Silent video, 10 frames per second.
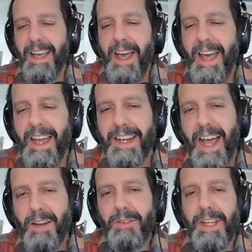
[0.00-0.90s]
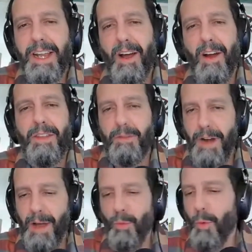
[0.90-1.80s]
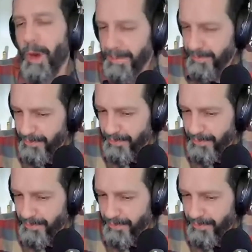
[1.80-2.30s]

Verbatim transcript: and not only are Rat One